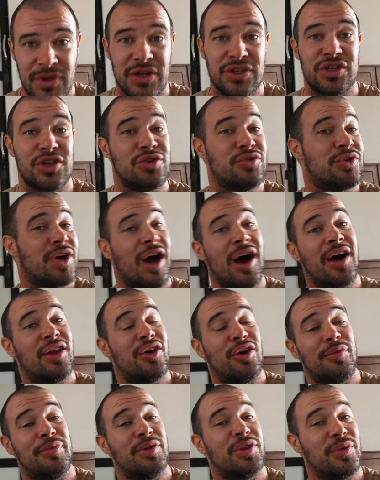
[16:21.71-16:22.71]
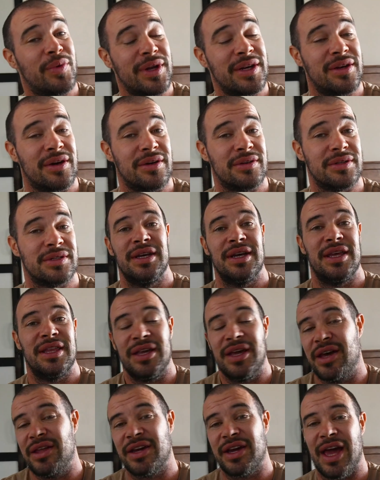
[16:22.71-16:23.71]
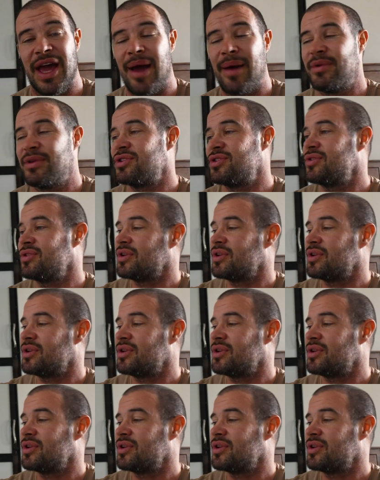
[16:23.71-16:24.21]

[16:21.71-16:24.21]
So you can't open the windows. In the other cabins,